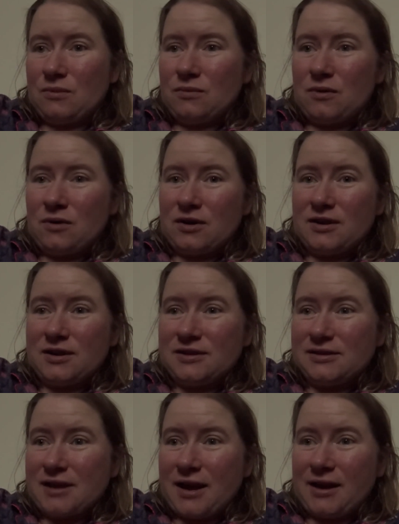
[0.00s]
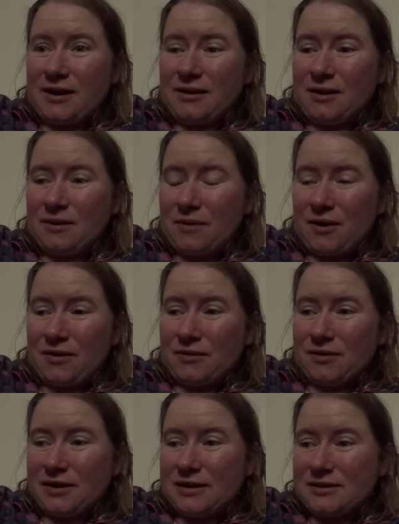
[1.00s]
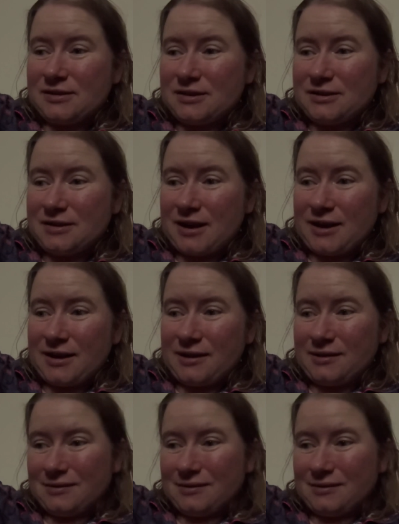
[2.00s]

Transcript: what can I say about yesterday?